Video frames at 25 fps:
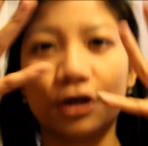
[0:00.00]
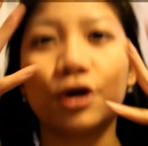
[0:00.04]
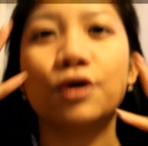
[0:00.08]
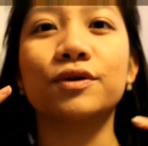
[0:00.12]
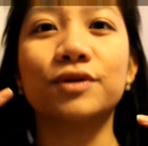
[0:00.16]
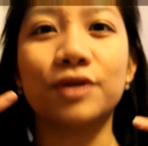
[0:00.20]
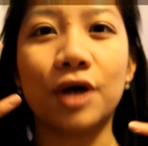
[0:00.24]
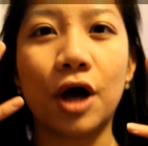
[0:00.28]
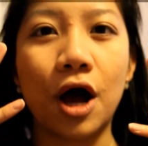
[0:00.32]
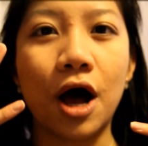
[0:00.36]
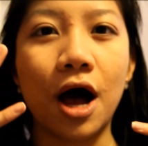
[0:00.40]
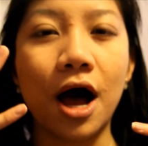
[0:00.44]

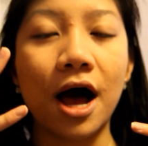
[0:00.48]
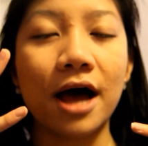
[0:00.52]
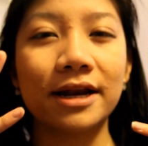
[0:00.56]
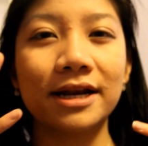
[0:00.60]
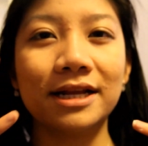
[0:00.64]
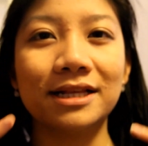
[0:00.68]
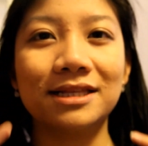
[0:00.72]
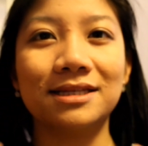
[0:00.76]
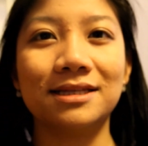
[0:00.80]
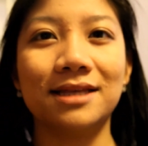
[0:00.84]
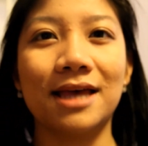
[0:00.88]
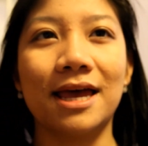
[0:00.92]
goes on,
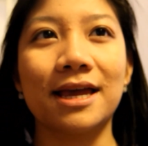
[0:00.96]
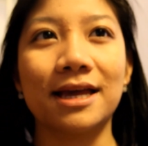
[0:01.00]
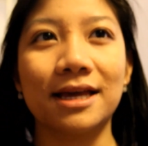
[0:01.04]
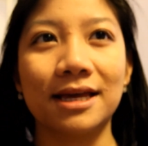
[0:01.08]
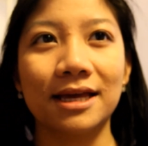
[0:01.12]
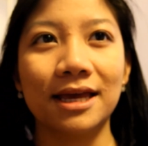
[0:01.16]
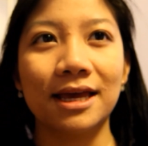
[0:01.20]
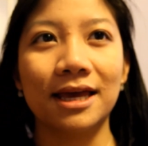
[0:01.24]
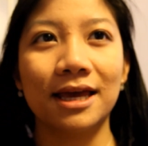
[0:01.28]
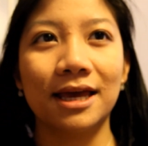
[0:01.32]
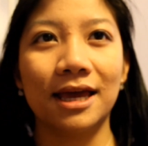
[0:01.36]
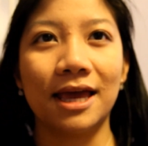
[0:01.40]
it's
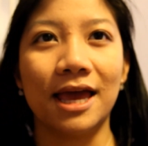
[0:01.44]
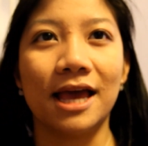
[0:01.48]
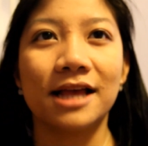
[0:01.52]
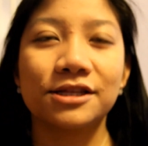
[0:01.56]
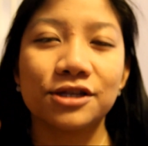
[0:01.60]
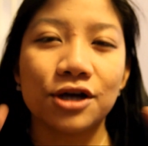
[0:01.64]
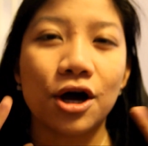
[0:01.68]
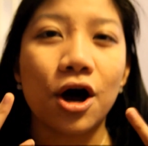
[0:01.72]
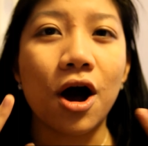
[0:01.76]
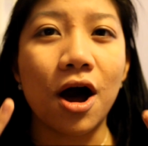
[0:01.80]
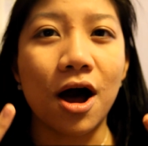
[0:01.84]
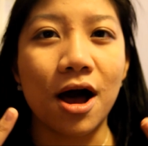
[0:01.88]
like
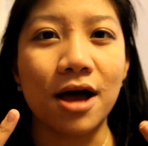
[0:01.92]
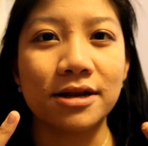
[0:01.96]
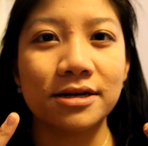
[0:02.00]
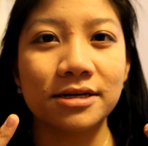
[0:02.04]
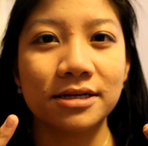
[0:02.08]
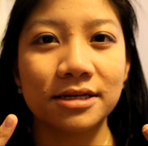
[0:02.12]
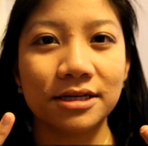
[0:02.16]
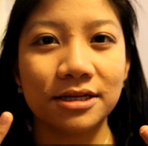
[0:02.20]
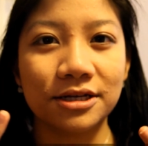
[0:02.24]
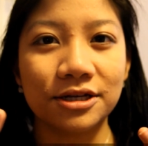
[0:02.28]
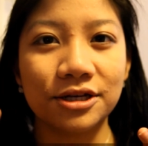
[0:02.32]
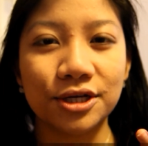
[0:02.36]
it's
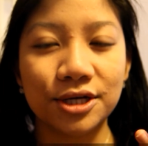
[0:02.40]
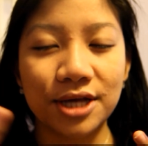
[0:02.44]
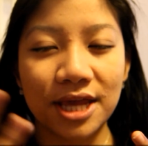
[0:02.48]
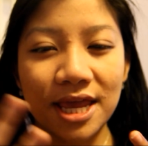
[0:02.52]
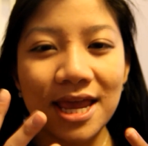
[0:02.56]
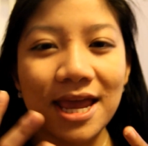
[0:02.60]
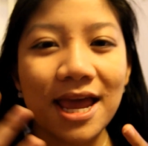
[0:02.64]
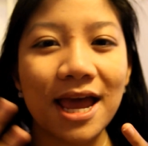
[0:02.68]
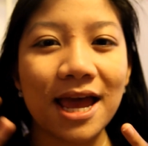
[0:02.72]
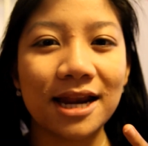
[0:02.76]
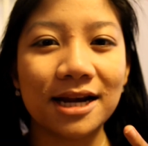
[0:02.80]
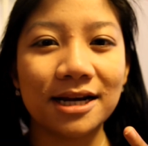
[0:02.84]
on. You
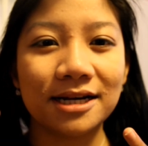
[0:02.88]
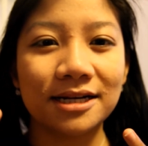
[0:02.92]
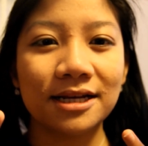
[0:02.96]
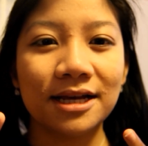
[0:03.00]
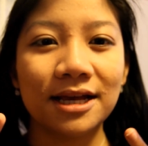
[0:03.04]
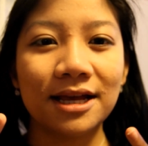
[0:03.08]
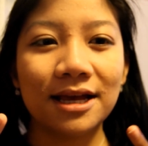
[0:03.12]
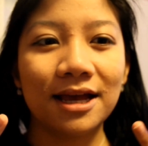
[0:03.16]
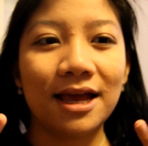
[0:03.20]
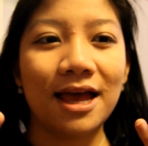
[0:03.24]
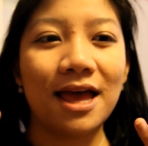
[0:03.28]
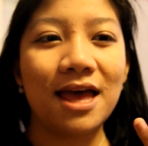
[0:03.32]
can't
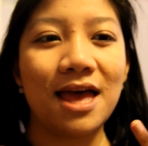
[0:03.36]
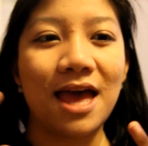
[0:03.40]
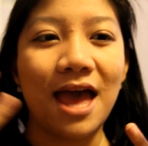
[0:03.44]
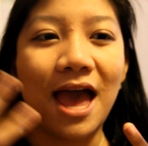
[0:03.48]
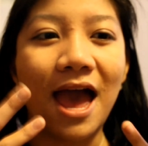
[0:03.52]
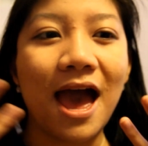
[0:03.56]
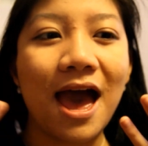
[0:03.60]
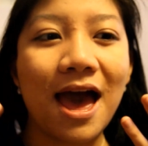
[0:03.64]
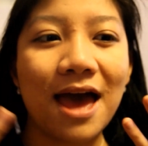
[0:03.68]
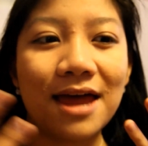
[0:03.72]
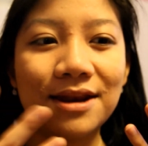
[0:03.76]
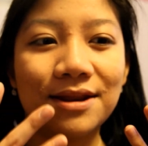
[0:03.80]

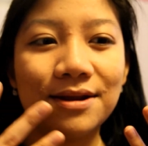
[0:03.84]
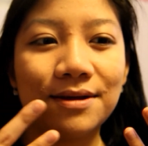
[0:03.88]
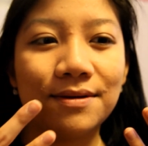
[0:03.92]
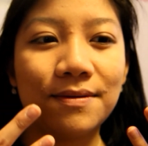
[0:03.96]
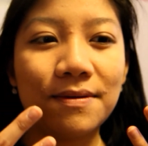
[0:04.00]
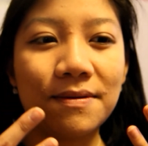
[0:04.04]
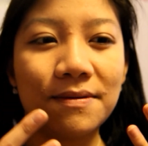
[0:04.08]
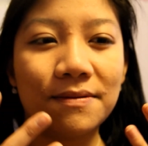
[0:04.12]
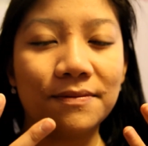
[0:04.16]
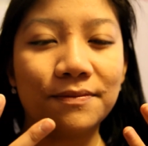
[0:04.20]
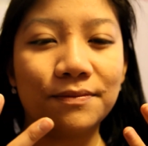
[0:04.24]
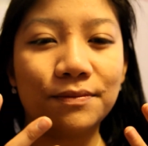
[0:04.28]
add
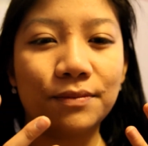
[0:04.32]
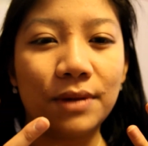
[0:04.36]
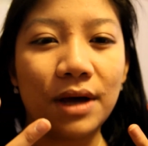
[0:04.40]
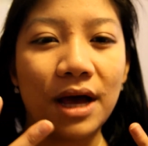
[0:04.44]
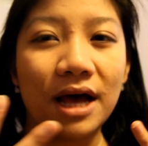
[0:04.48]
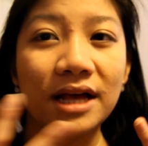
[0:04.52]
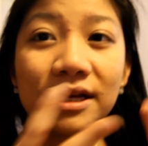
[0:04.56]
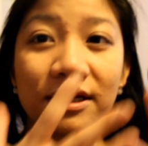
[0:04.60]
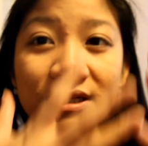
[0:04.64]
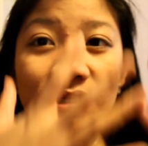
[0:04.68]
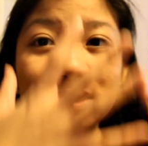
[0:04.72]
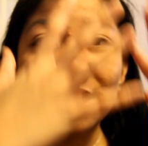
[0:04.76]

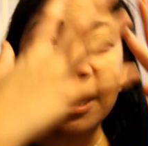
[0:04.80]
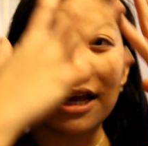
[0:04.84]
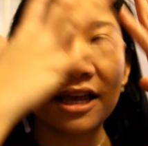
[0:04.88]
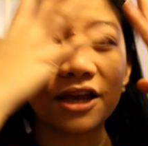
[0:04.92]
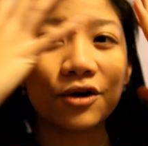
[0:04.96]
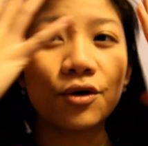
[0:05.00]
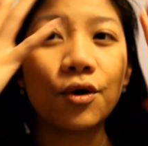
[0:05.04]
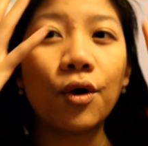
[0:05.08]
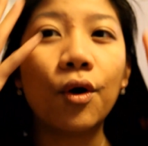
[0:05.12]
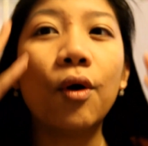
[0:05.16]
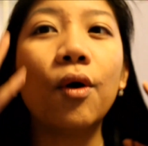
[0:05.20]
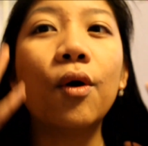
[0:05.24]
a
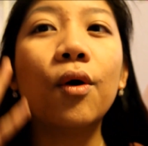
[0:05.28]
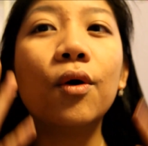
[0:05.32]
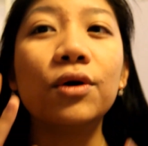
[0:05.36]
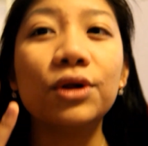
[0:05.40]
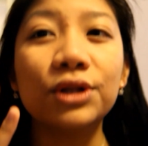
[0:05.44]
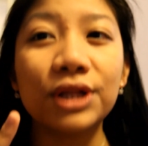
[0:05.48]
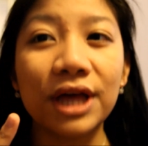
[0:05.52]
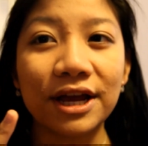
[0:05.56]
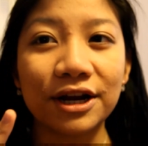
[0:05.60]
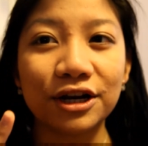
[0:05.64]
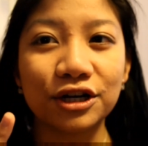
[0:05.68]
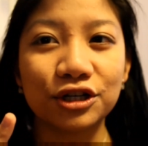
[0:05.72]
second
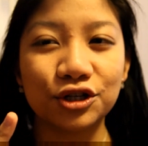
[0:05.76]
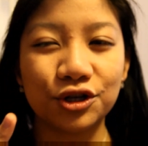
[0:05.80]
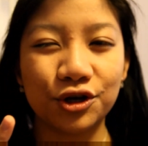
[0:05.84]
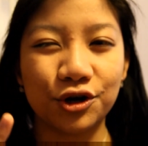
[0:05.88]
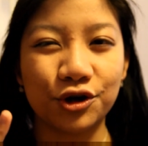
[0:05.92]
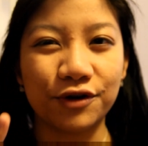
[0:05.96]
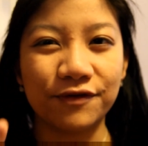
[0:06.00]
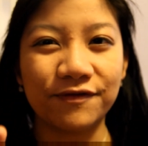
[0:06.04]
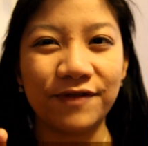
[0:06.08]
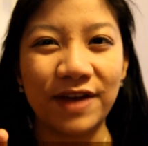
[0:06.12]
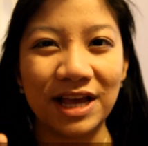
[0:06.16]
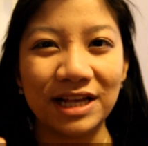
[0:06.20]
whole layer to
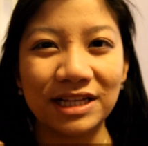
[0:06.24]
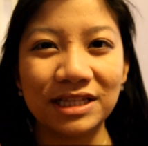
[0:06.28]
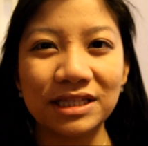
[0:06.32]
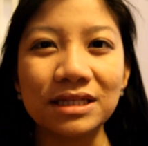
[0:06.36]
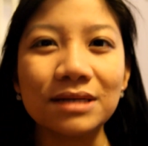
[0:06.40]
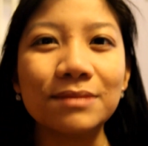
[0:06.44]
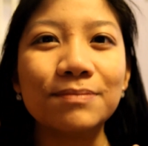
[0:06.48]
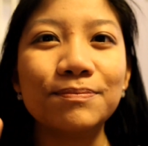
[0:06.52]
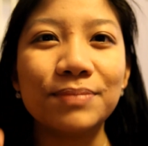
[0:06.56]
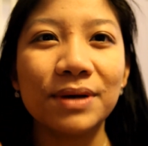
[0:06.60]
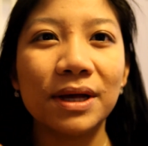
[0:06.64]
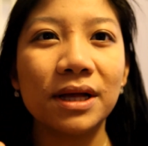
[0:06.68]
your face
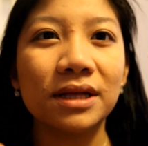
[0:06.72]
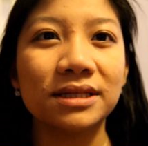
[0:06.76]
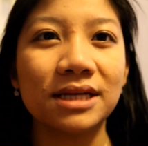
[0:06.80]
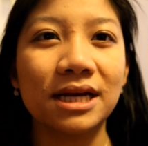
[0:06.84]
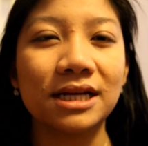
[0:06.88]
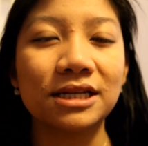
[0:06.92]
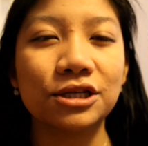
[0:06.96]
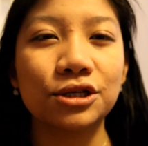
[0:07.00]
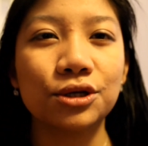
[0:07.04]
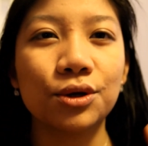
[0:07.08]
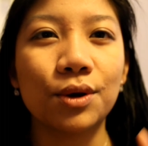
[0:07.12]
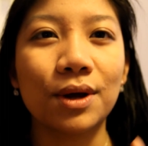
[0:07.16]
to build
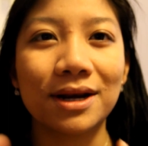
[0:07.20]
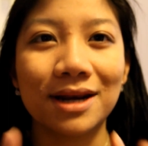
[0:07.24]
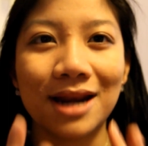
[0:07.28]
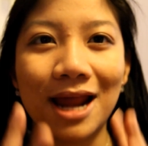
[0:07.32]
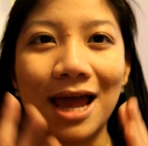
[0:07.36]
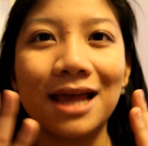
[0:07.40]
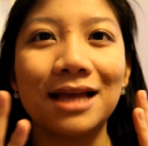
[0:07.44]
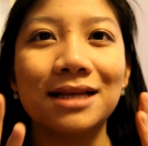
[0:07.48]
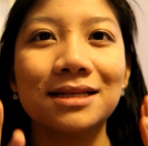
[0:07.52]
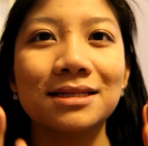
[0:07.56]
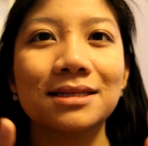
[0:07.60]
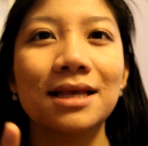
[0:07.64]
it to a
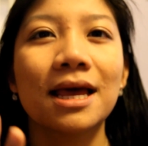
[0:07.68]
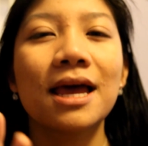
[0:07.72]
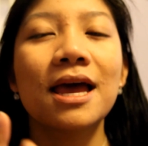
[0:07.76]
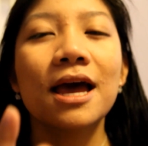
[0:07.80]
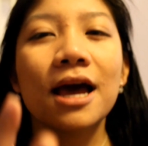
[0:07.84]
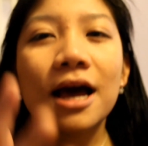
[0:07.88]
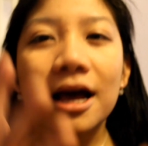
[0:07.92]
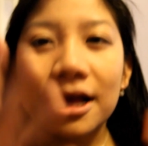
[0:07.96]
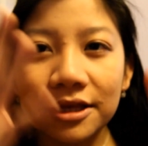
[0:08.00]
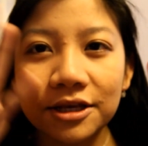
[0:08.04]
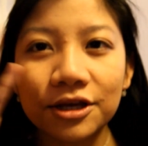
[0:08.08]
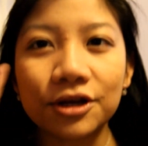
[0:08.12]
nice,
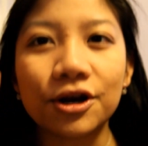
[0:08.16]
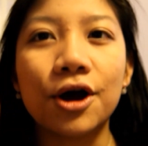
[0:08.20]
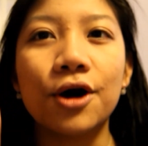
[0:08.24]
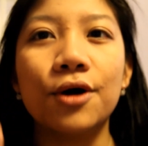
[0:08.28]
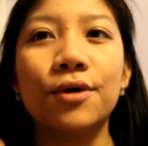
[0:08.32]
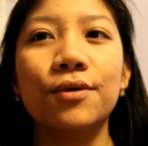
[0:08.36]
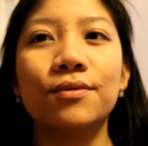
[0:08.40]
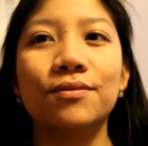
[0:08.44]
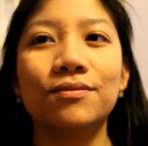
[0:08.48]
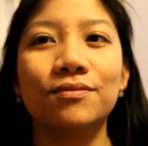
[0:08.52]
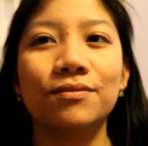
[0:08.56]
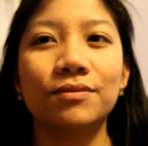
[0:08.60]
you
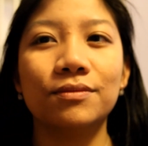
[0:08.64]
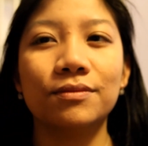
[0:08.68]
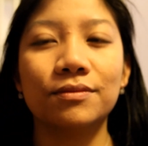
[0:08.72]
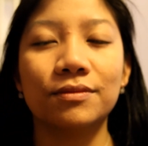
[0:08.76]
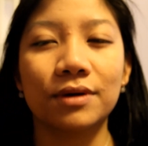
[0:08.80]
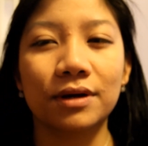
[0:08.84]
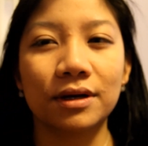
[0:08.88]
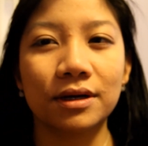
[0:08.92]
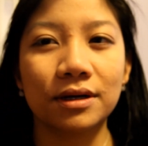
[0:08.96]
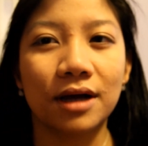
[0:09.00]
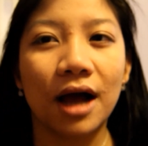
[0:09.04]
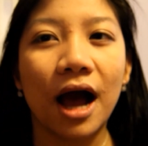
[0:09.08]
know,
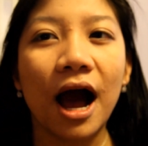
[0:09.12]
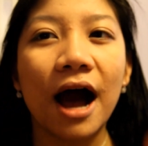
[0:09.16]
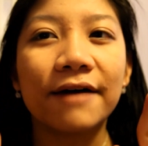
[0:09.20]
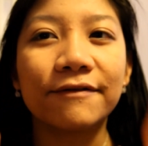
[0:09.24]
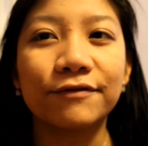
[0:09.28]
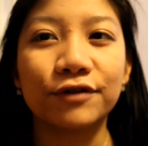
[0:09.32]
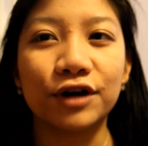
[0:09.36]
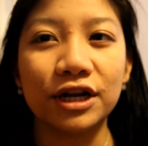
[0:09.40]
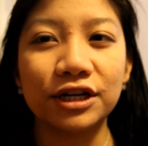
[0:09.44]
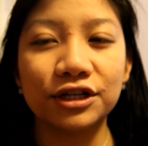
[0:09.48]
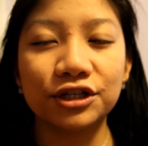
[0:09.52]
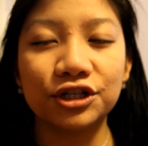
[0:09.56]

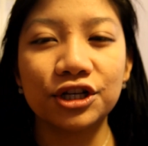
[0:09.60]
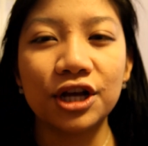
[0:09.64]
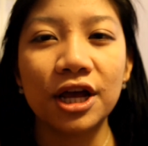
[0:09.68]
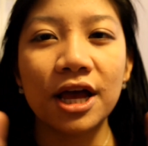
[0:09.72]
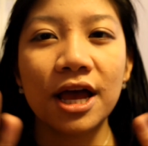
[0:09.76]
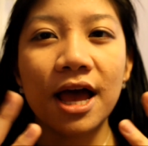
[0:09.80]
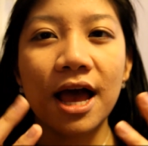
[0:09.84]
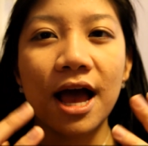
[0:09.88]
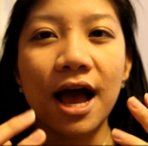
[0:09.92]
coverage.